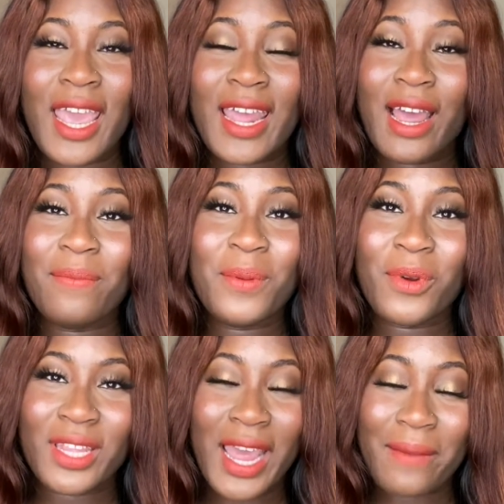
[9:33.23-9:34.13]
and I'll be
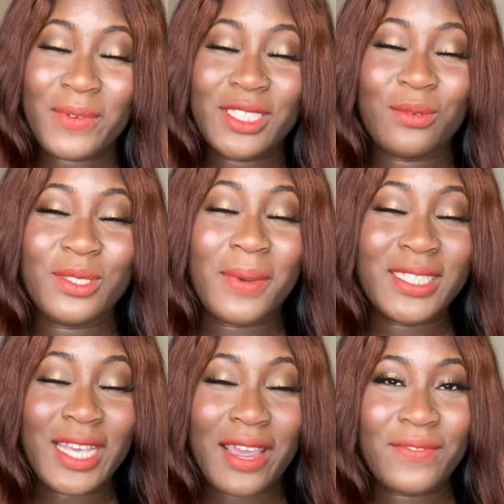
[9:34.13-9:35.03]
more than happy to respond
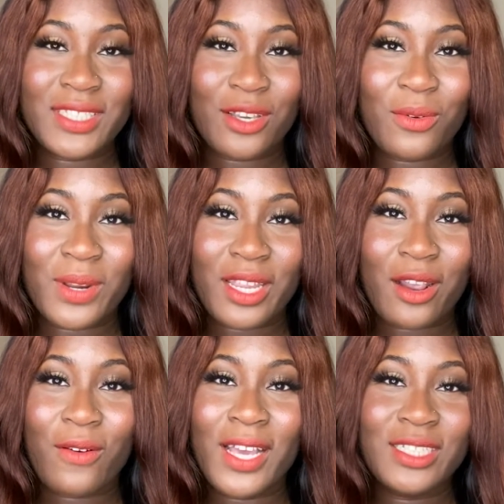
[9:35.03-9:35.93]
to every single one of your
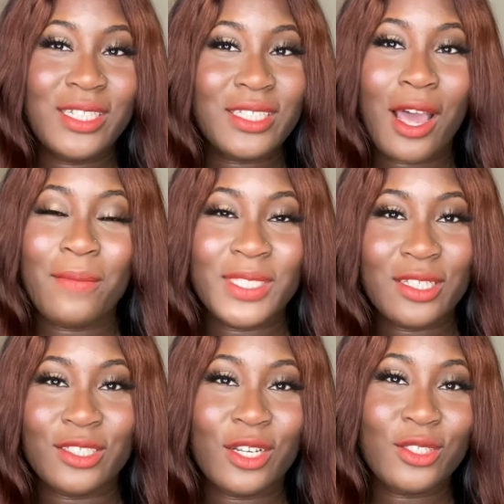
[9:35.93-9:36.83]
questions, comments,
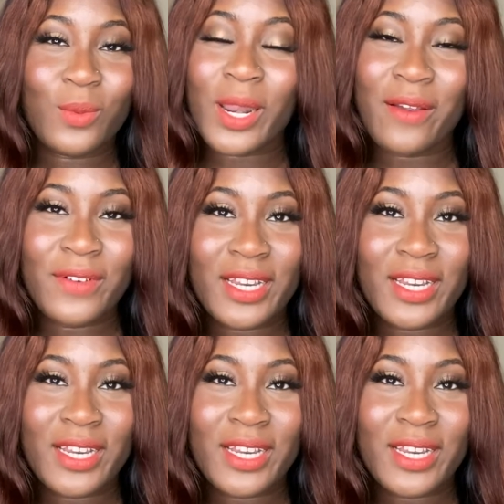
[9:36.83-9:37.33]
concerns, whatever it